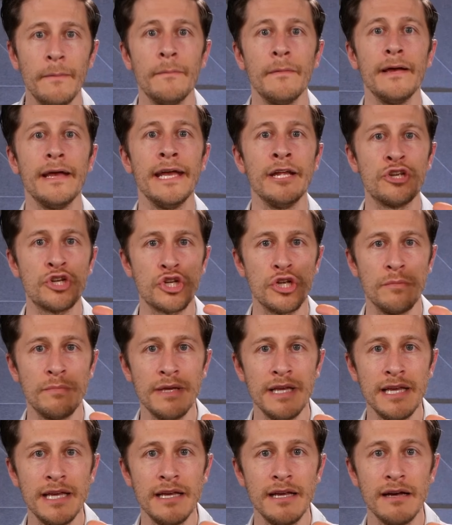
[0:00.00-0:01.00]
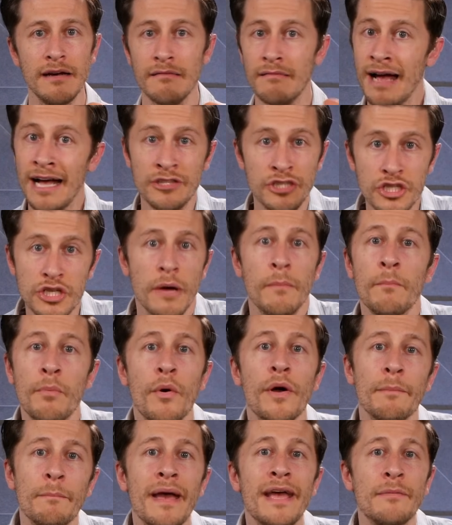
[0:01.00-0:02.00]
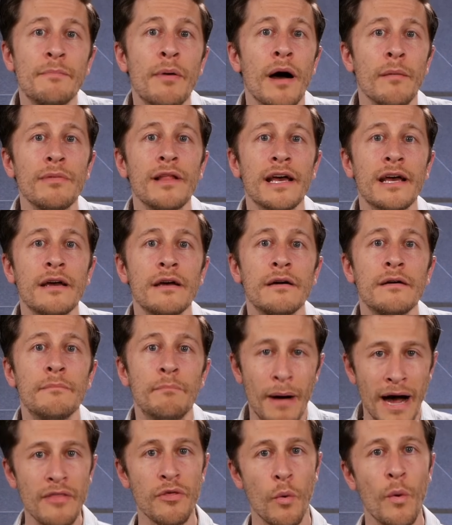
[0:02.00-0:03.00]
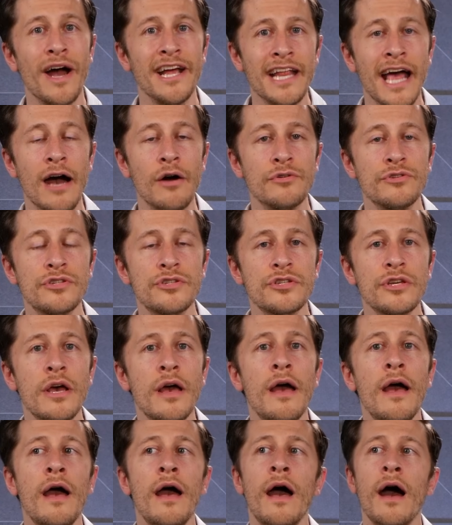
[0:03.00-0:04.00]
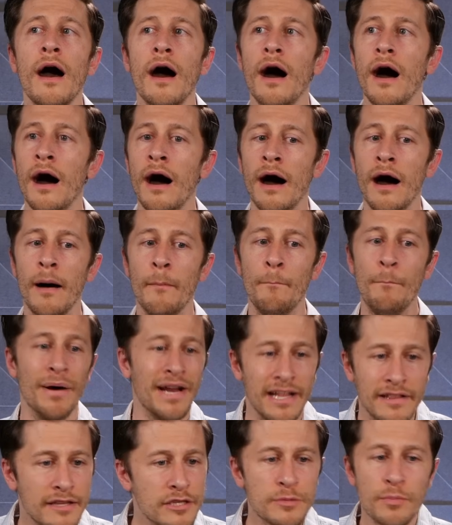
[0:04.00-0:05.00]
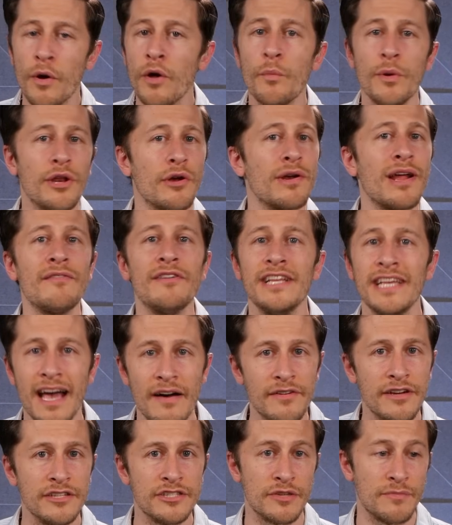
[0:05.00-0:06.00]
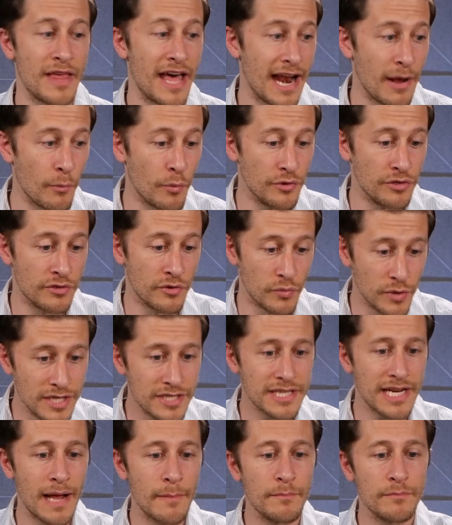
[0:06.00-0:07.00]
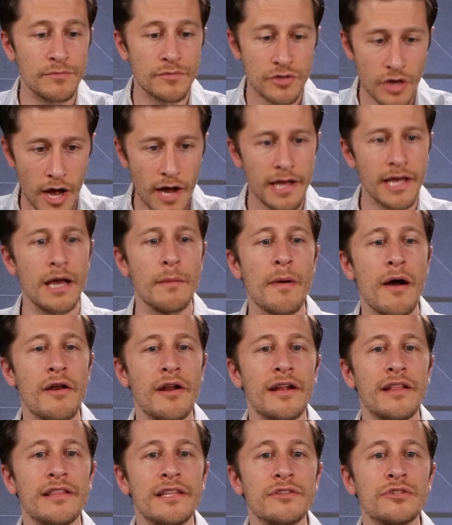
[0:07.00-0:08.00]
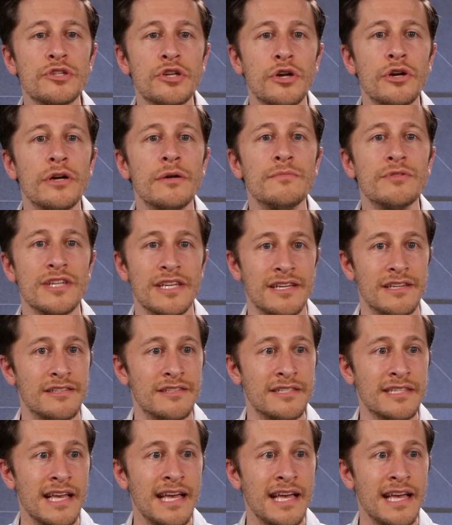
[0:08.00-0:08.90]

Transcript: it should be at some point made public by the White House. Uh, but at this point, we don't have any evidence of that. The reason I'm talking about it in these terms is